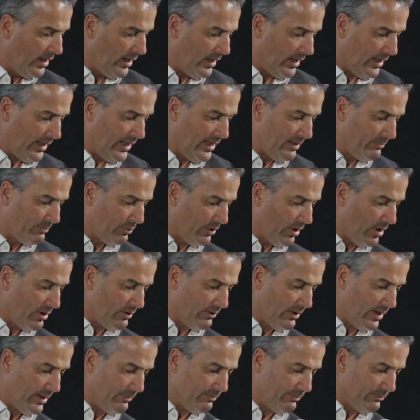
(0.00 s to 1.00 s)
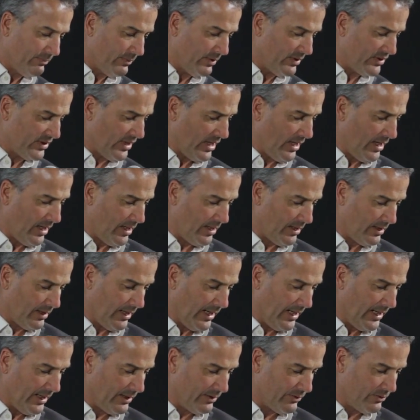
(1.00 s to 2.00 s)
And our programs,
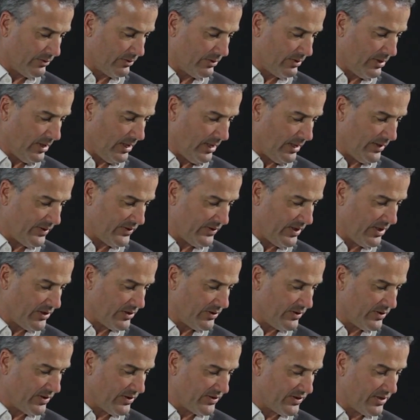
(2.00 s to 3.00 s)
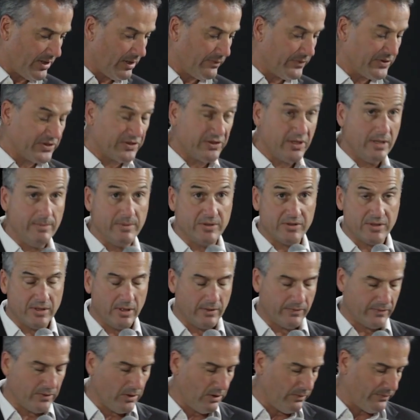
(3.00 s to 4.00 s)
sessions are self-esteem and
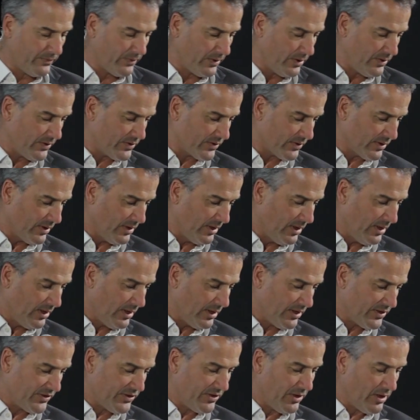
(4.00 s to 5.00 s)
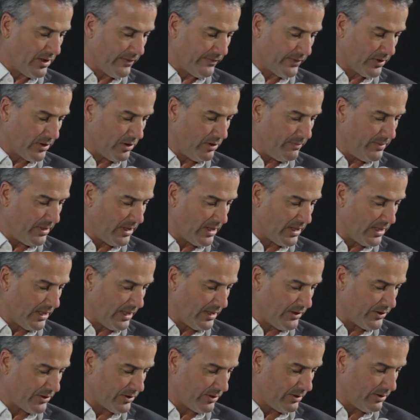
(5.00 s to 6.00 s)
self-confidence, assertive
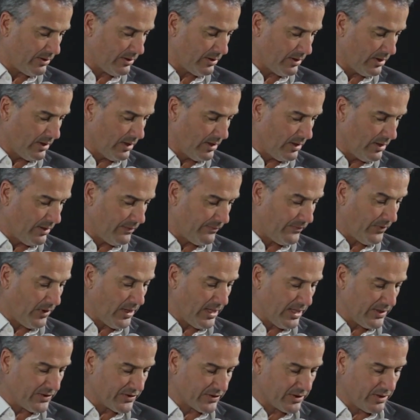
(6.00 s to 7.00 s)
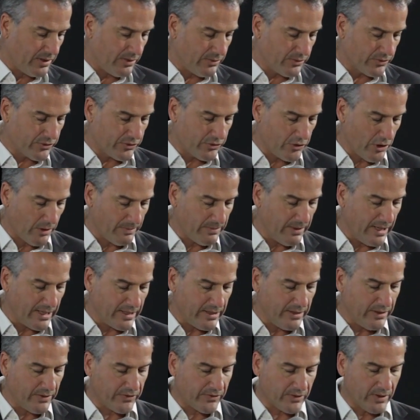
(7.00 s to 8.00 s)
communication, finance skills, job
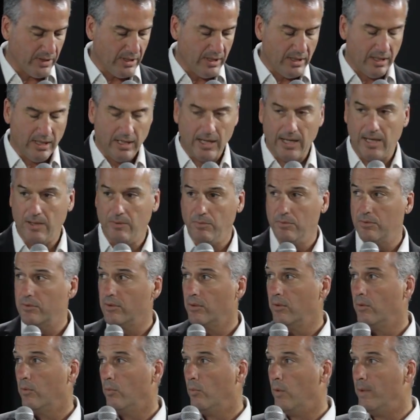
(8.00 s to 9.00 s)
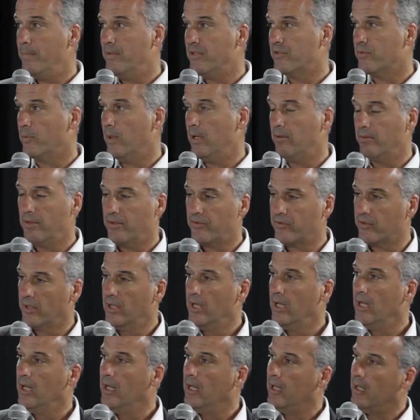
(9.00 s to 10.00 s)
readiness, and women's wellness.
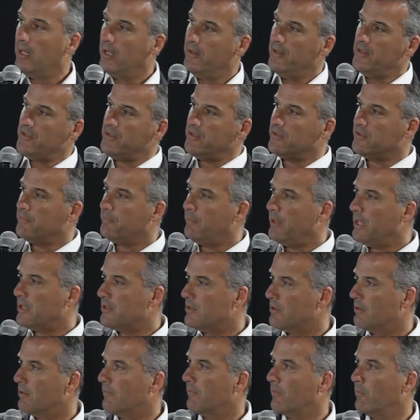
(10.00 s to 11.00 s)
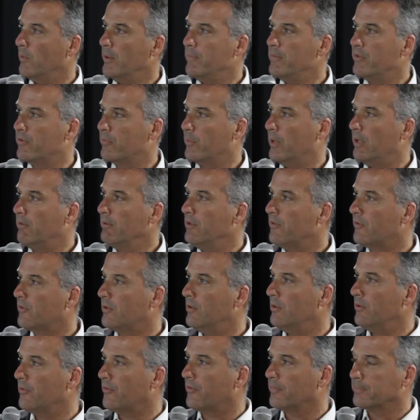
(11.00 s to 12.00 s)
And this is a picture of the women's wellness
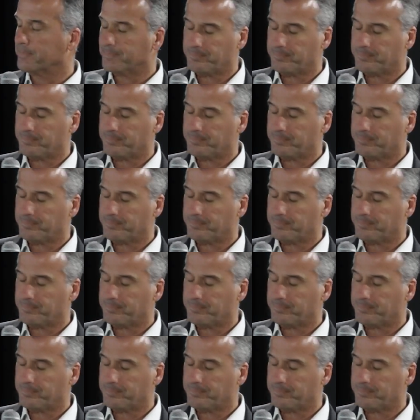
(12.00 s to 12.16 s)
course.